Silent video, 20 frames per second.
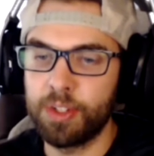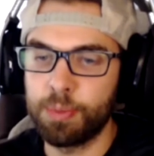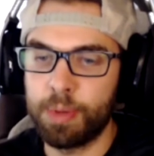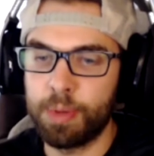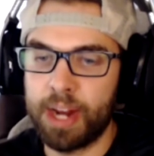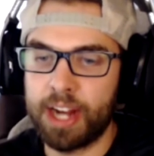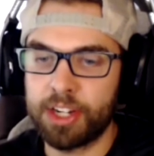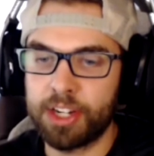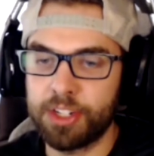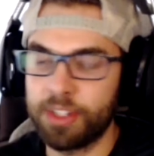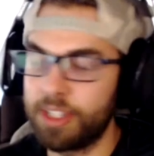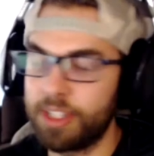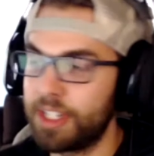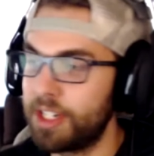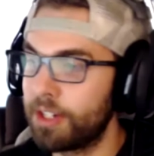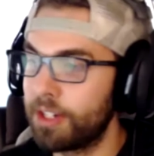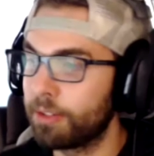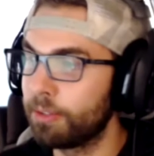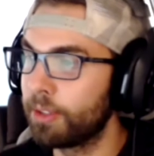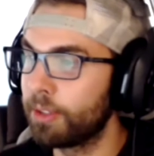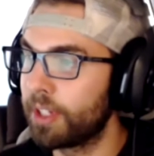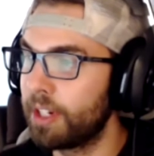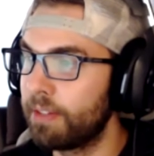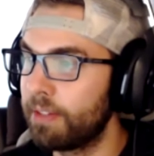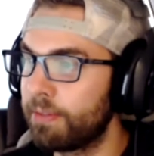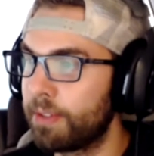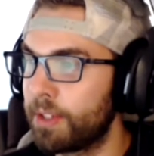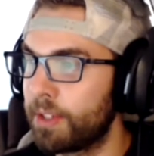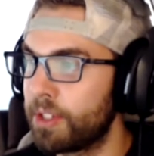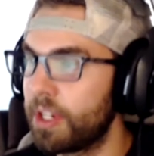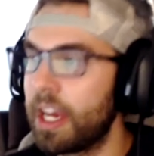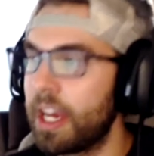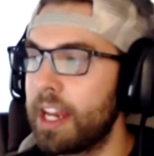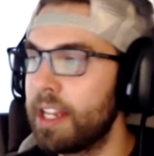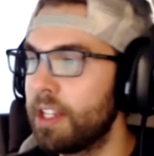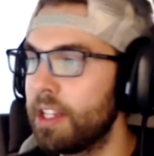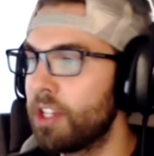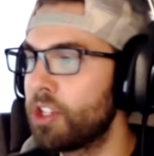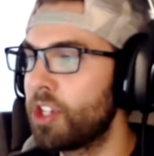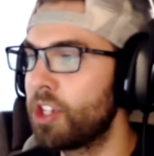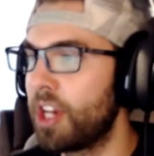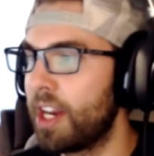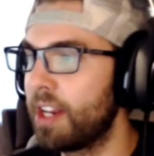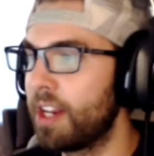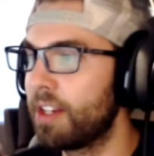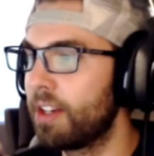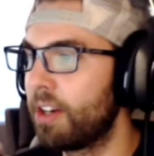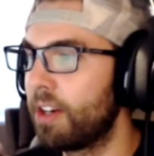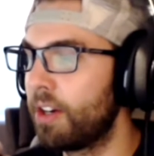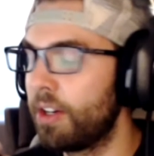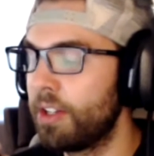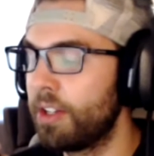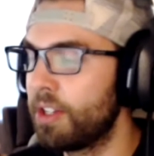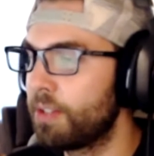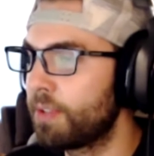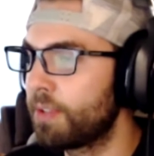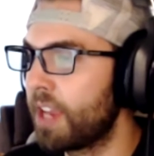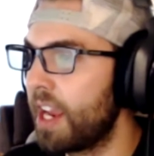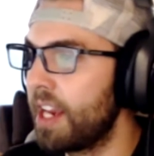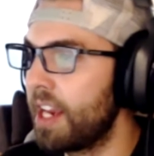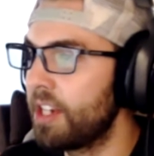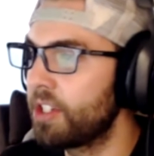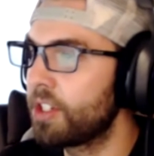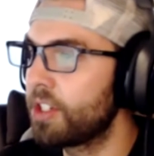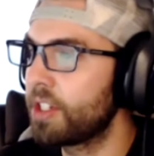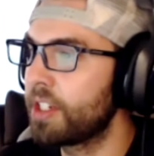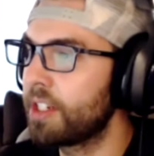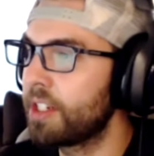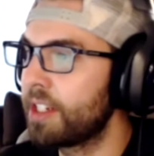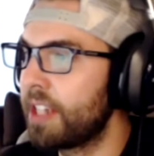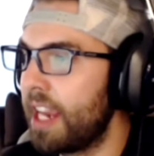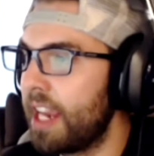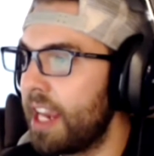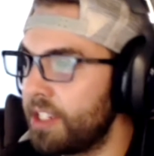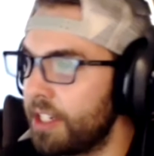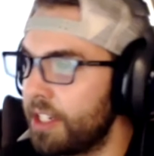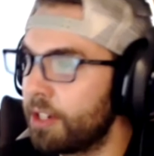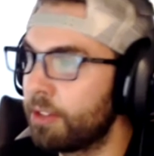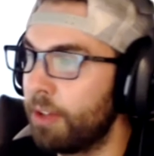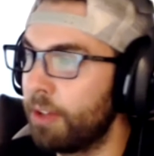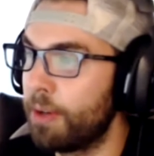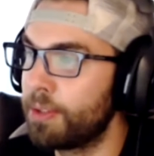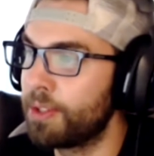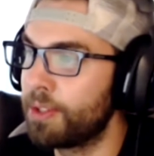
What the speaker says: but actually you're looking for, say, in this case, Casey Close's